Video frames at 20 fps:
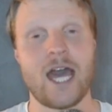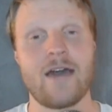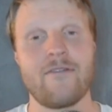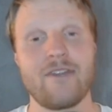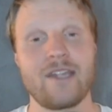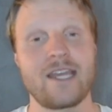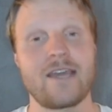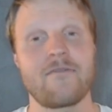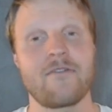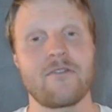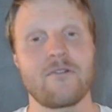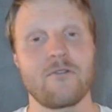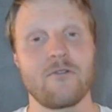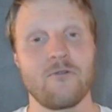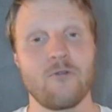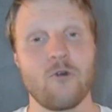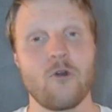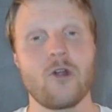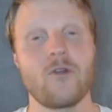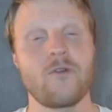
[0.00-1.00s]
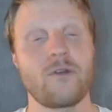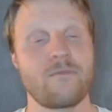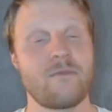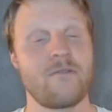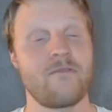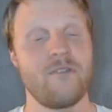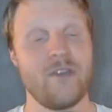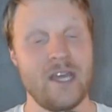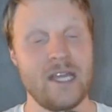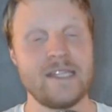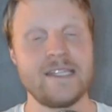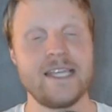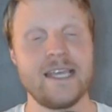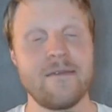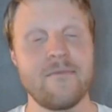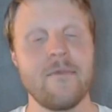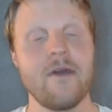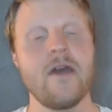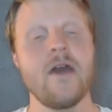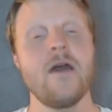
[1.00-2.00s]
in Game 34 with my free hit
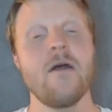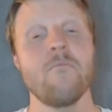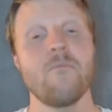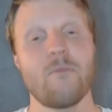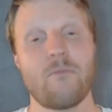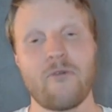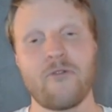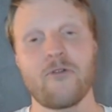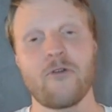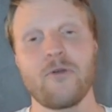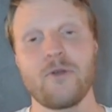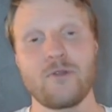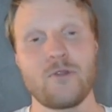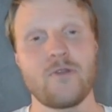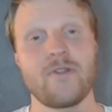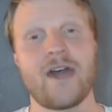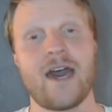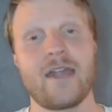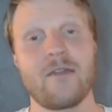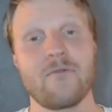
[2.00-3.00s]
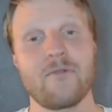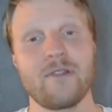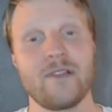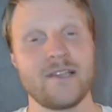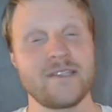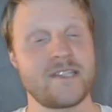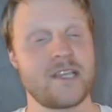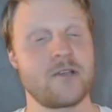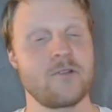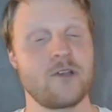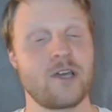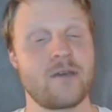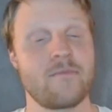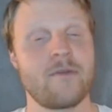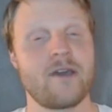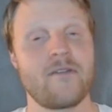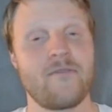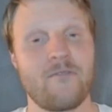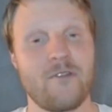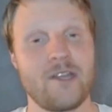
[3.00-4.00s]
team. But before we do that, let's take a look at
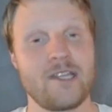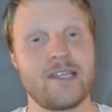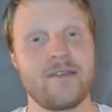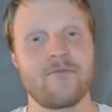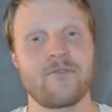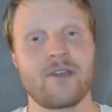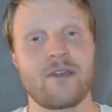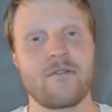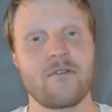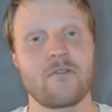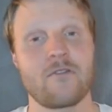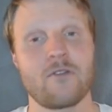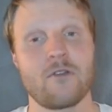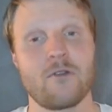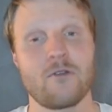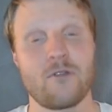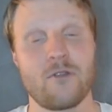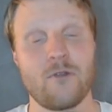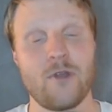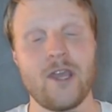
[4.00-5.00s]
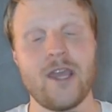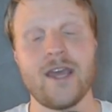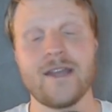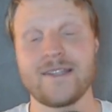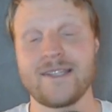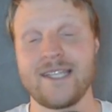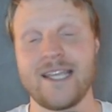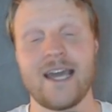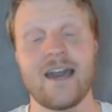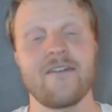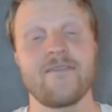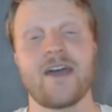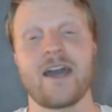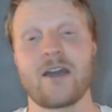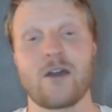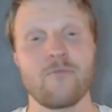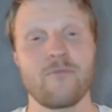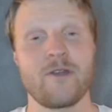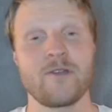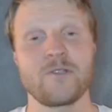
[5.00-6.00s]
my free team for Game 33 and see how that
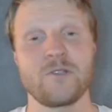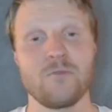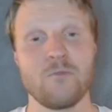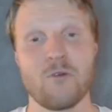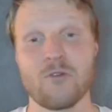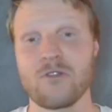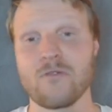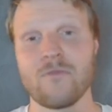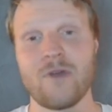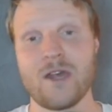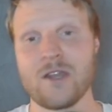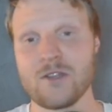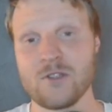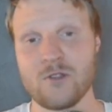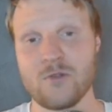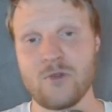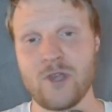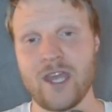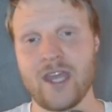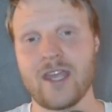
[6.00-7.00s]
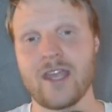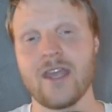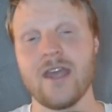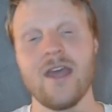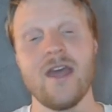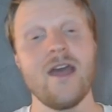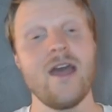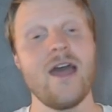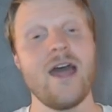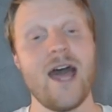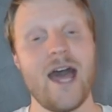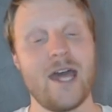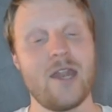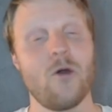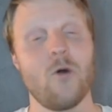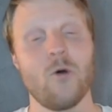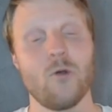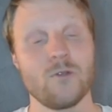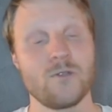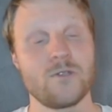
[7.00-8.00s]
compares to both the Manager of the Week and
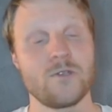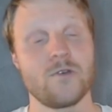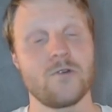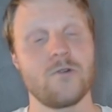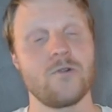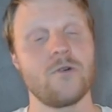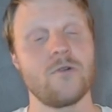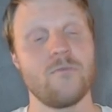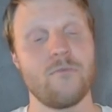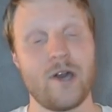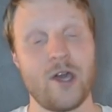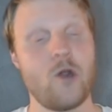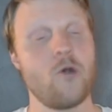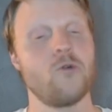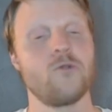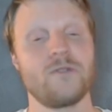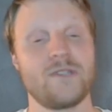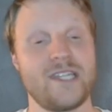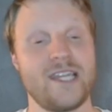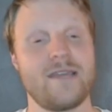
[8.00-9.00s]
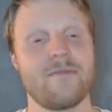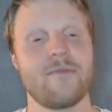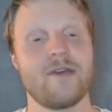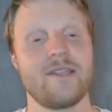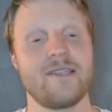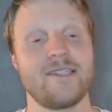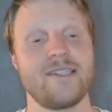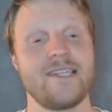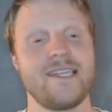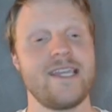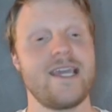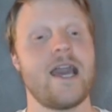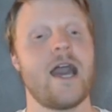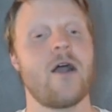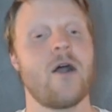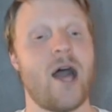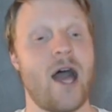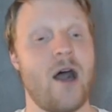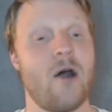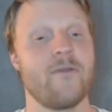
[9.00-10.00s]
also my own team and see
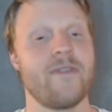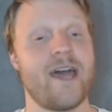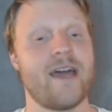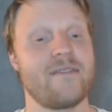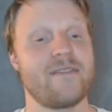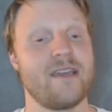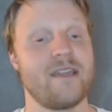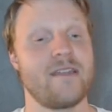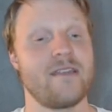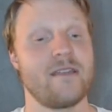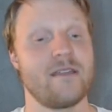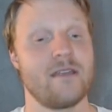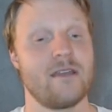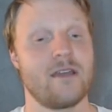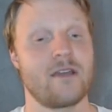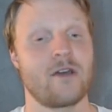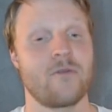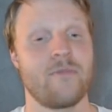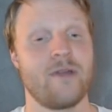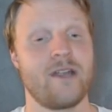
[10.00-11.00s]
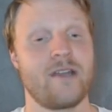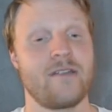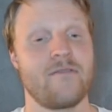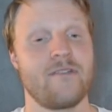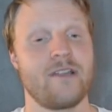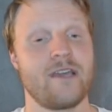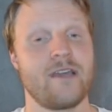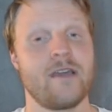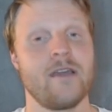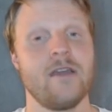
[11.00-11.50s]
how that did comparatively.